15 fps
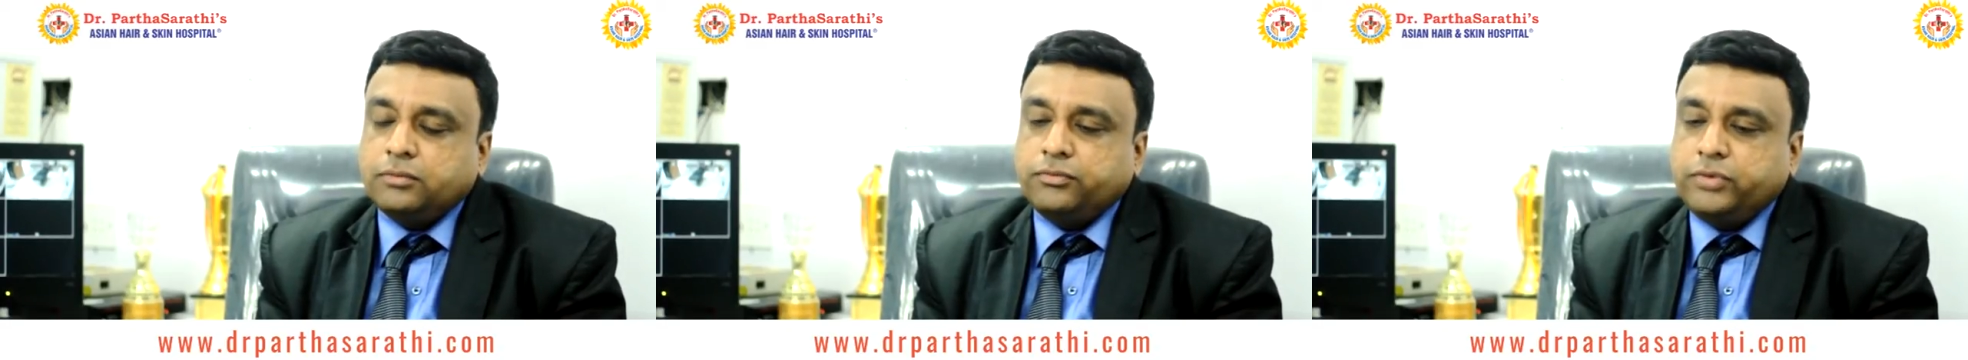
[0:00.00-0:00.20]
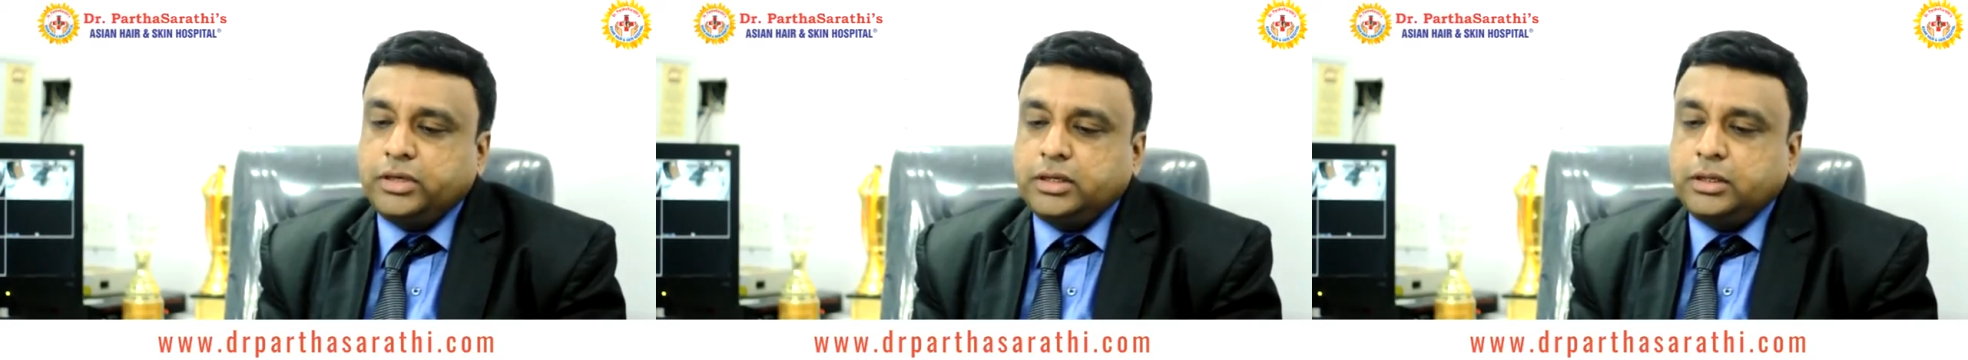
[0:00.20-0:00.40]

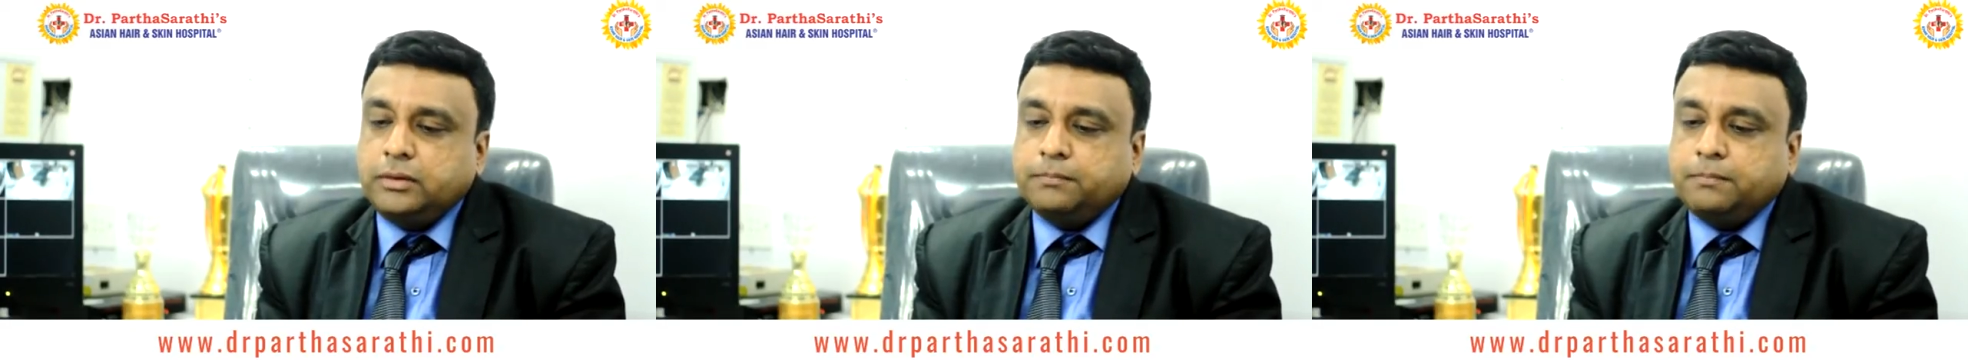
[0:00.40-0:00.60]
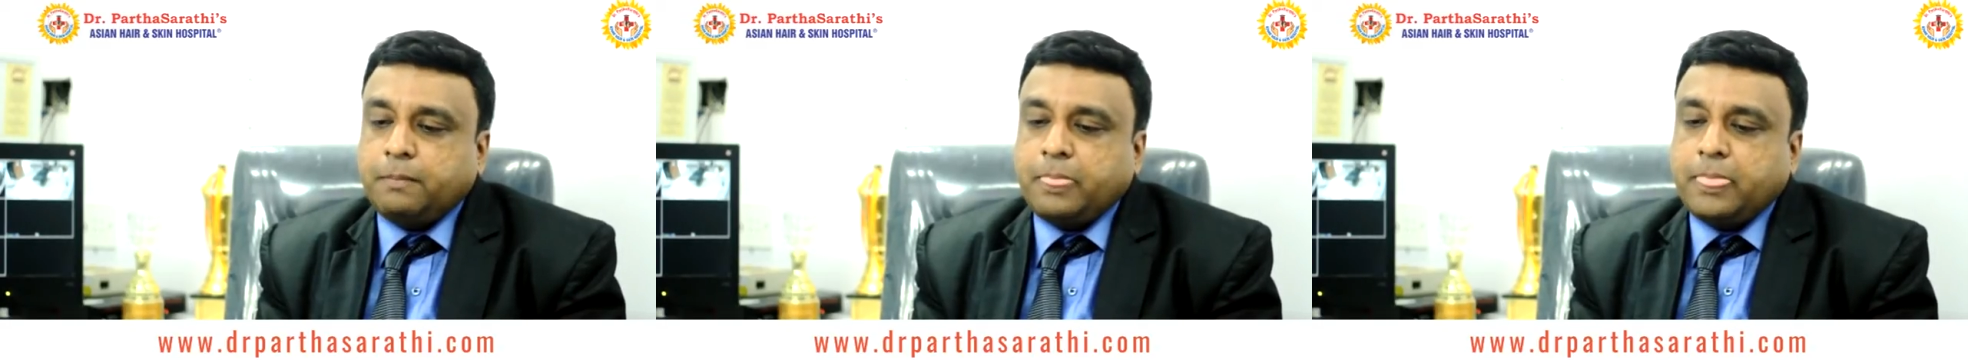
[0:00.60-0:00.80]
we
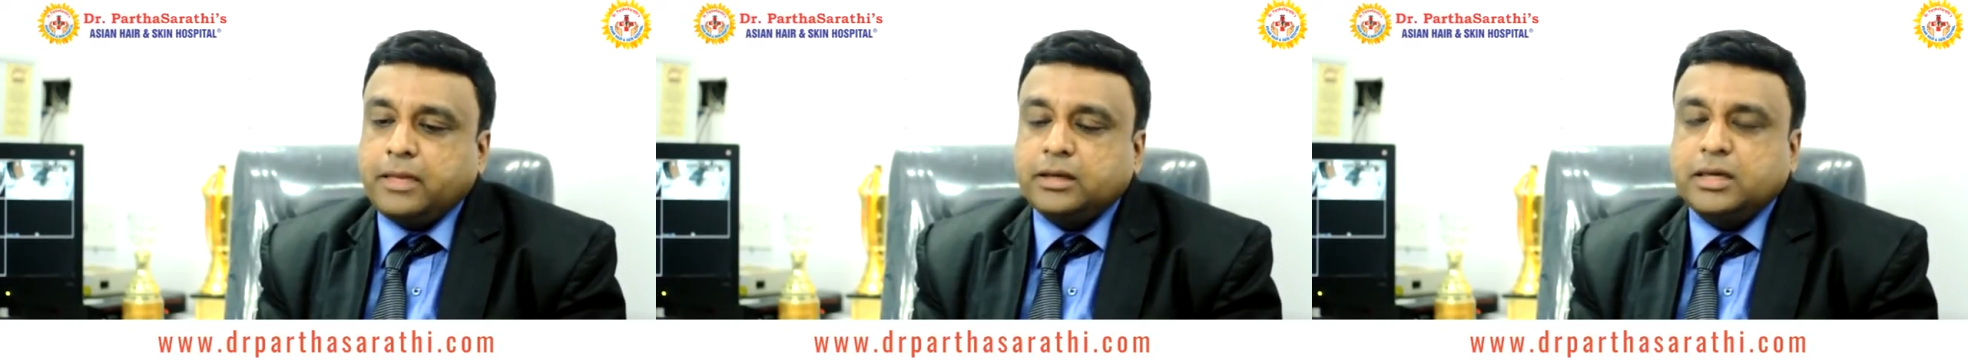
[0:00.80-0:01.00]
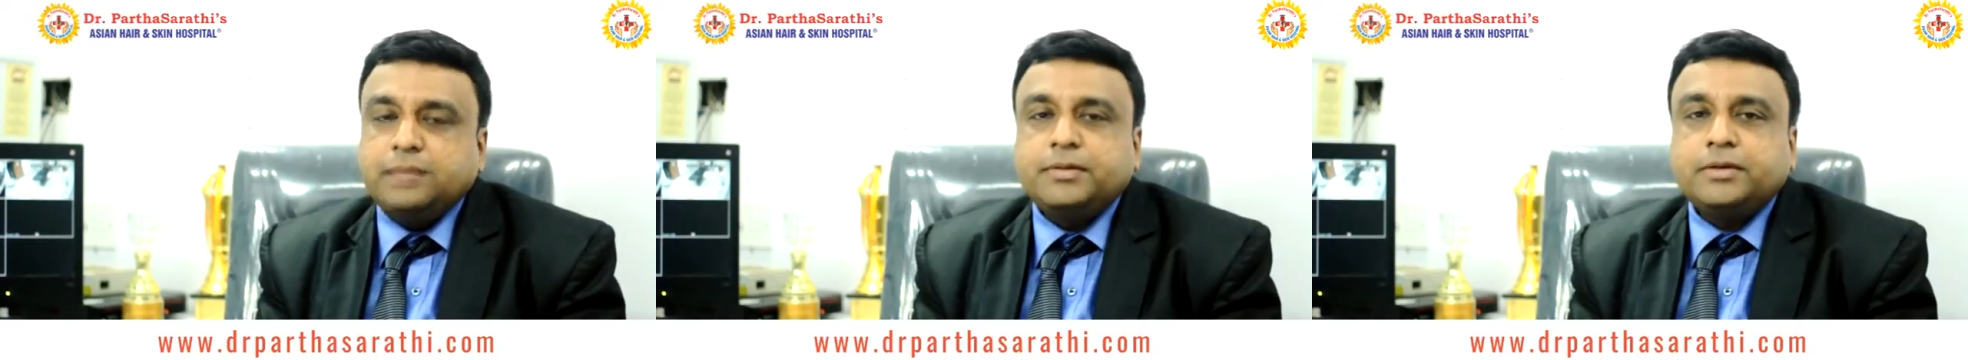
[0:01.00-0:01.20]

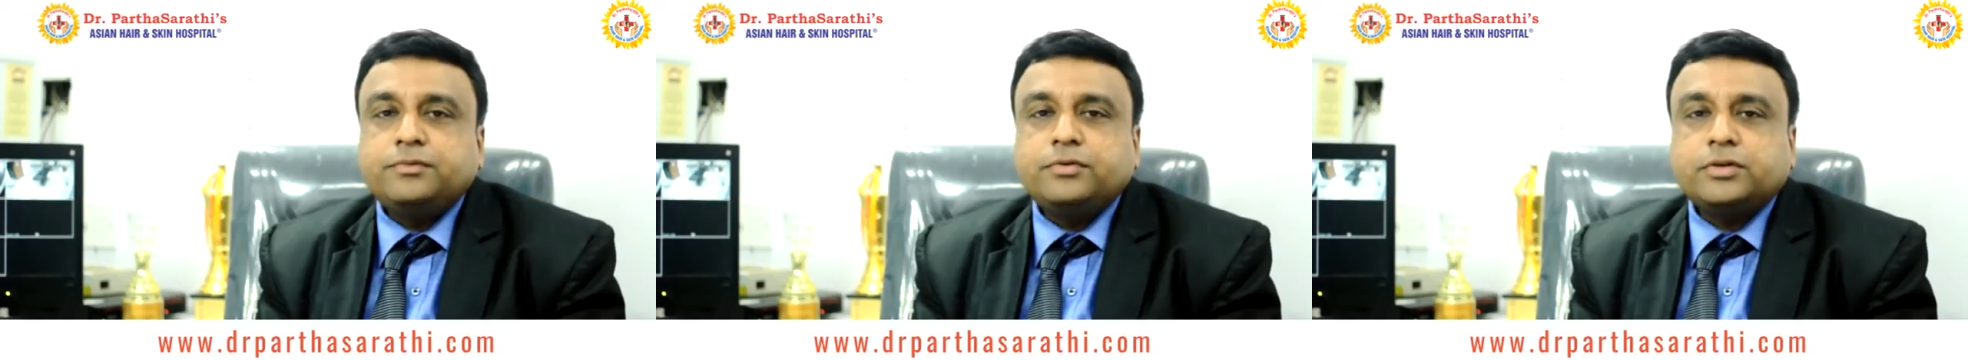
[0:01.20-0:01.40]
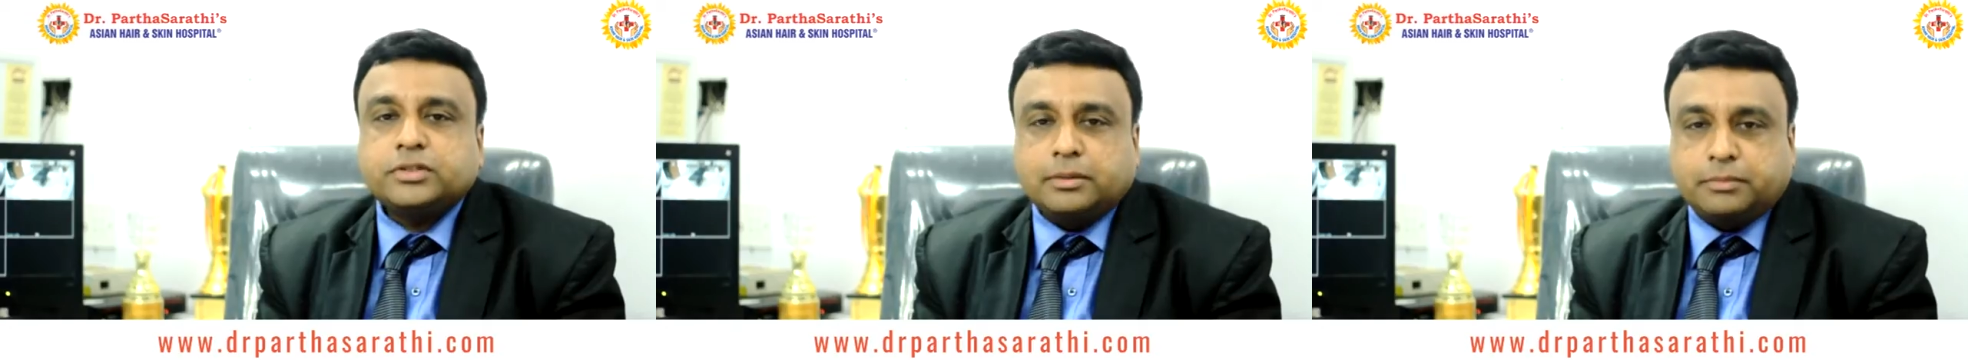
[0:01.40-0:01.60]
keep it
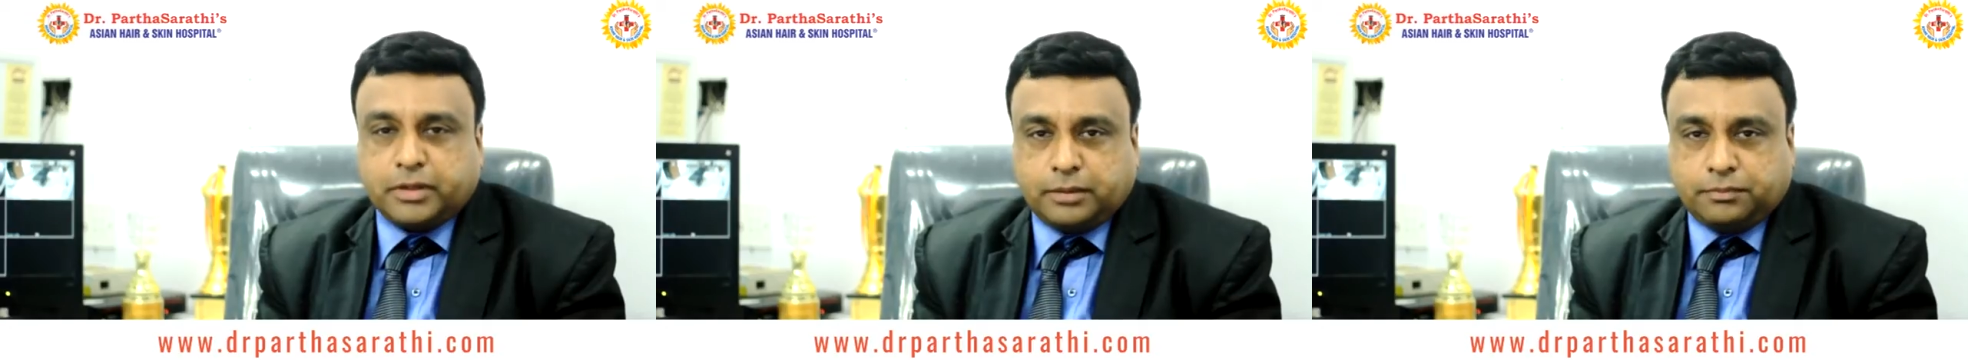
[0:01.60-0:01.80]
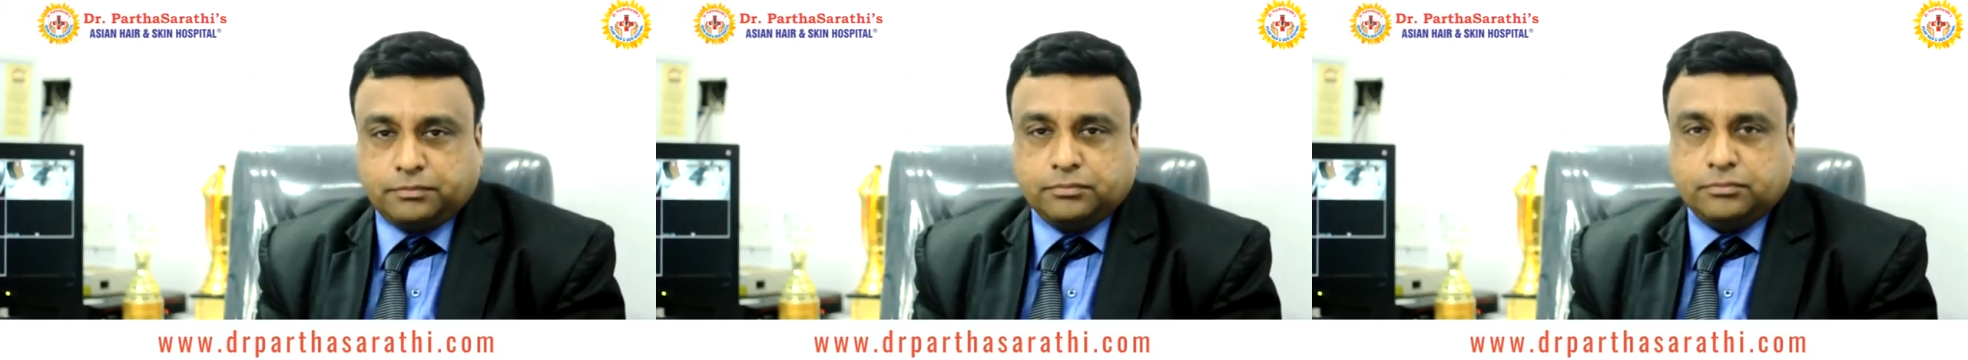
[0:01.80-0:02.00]
for some
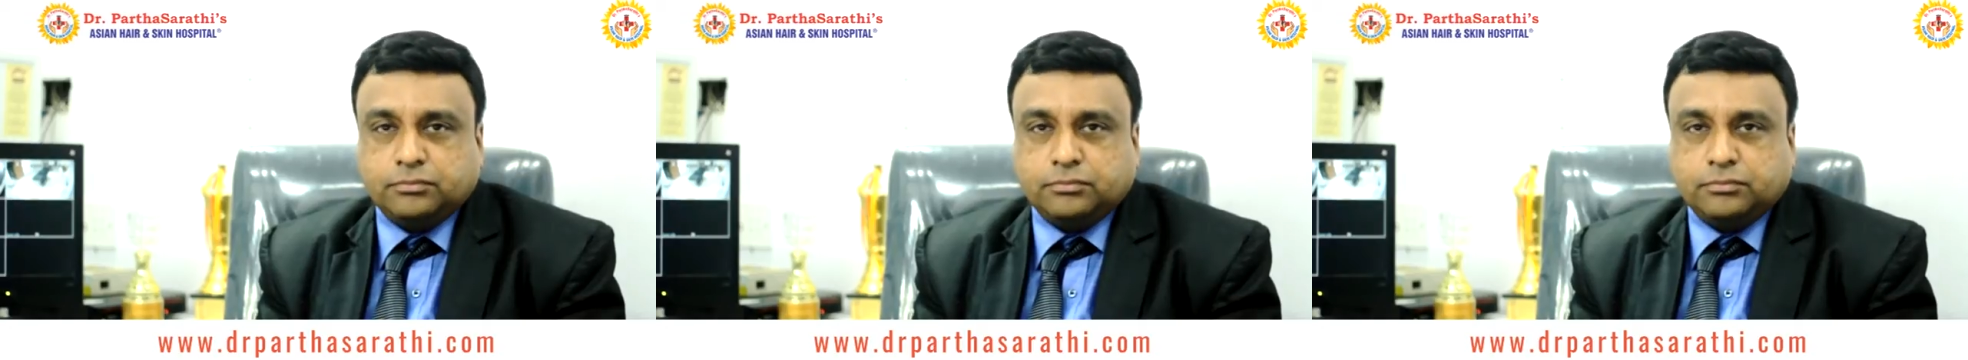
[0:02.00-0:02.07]
time,